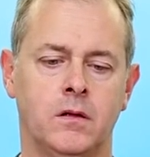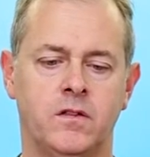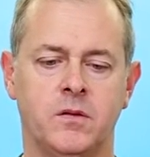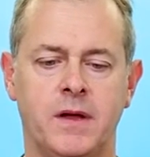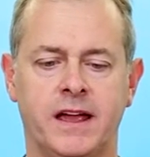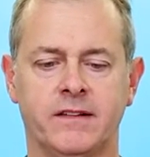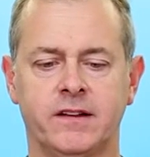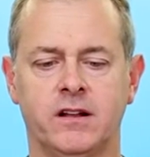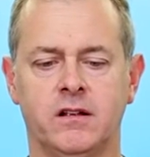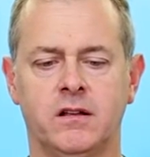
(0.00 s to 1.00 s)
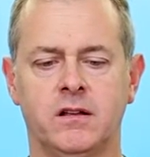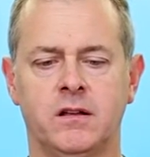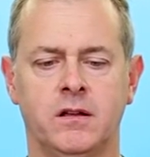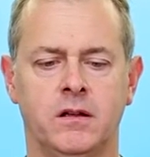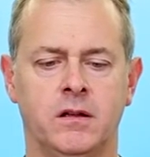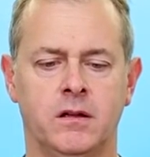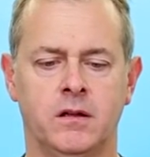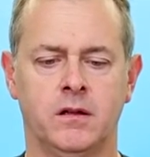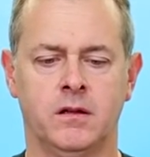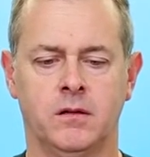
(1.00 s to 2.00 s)
to make a little,
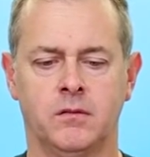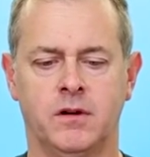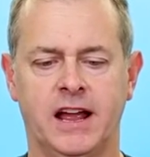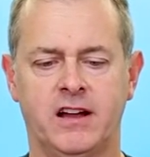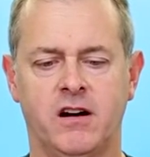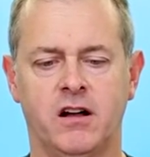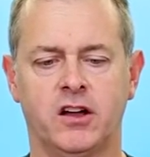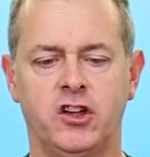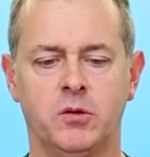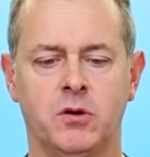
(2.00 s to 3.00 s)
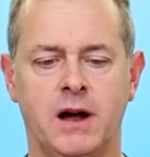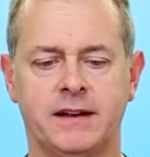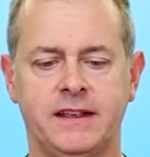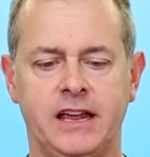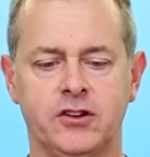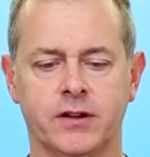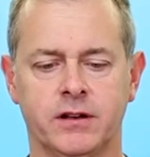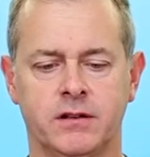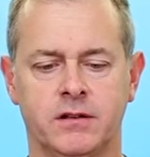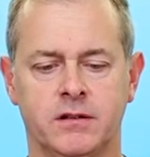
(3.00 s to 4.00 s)
what I call a
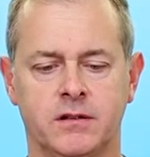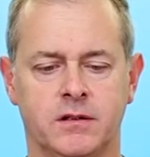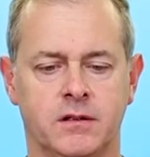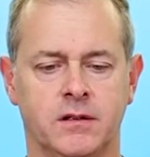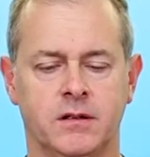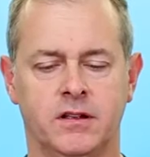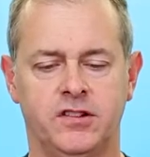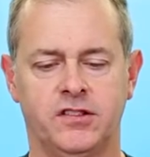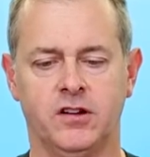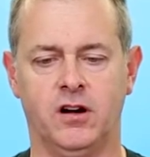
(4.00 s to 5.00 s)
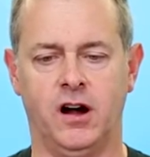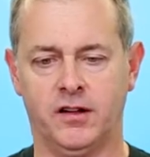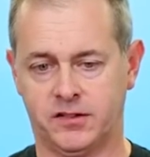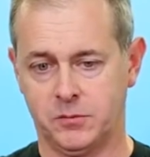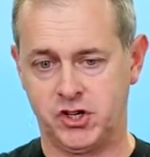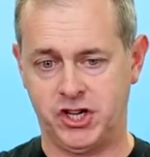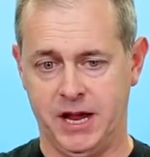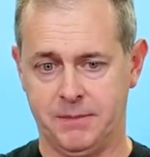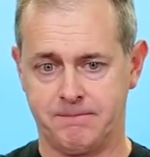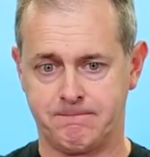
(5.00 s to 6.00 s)
cubooctahedron. It's just an awesome
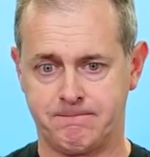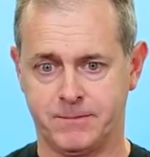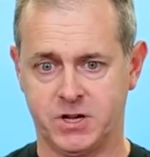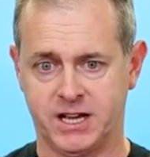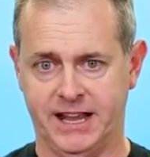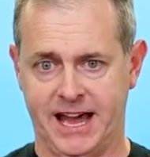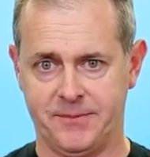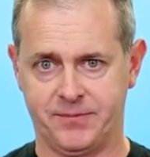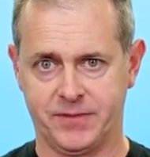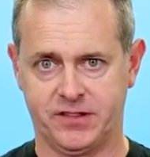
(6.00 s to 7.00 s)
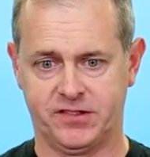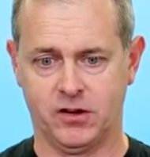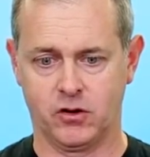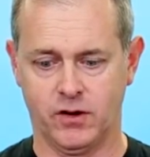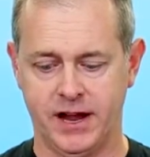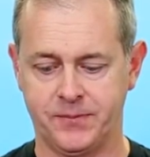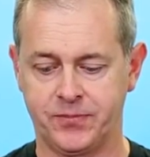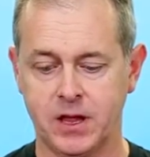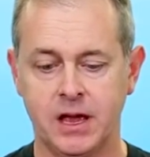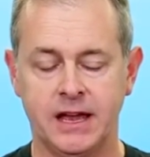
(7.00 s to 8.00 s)
shape. Look at that, it's so great.
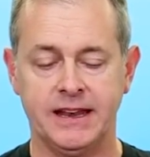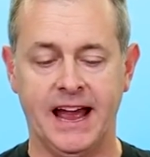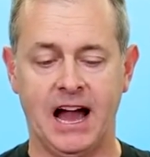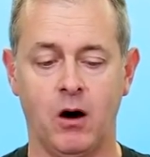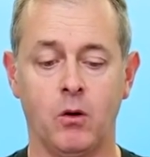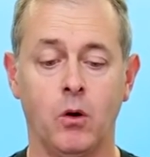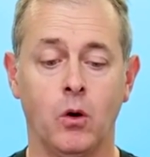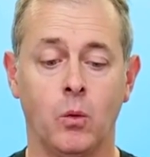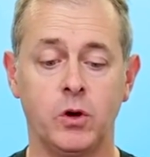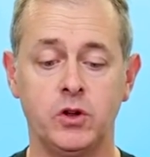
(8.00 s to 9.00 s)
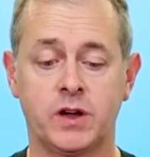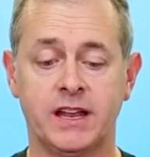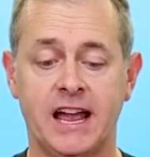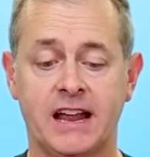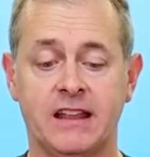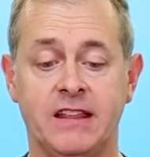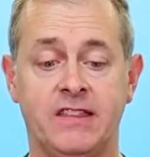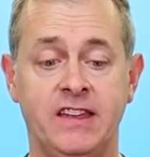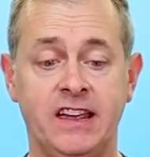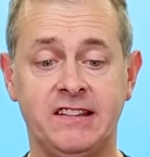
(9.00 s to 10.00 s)
Now, when you connect
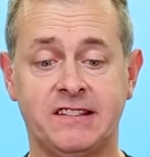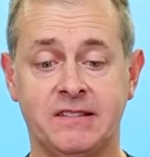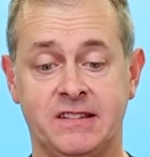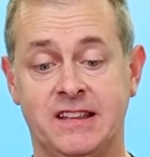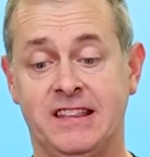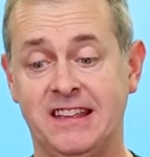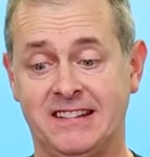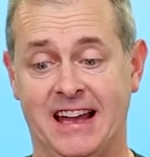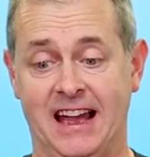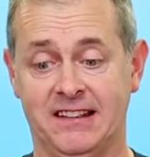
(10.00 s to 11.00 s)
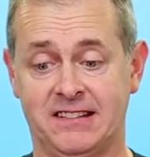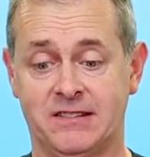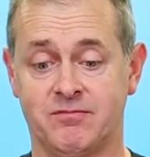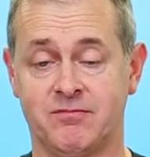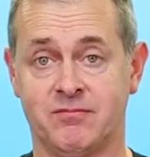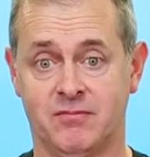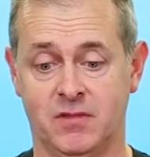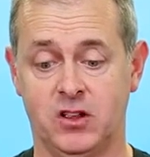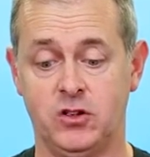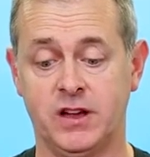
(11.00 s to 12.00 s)
these to these guys,
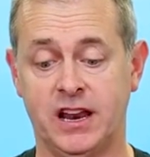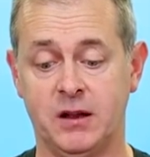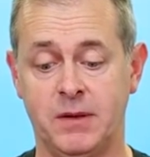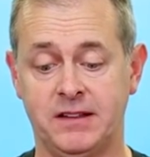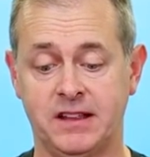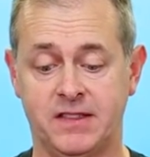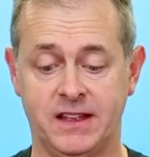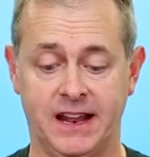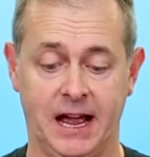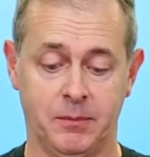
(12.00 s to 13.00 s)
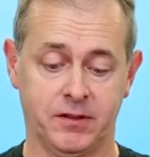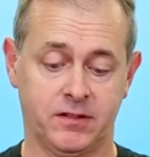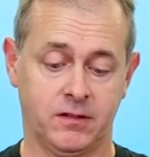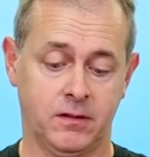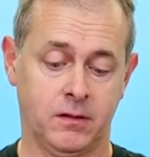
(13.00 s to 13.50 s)
you get an amazing thing that happens.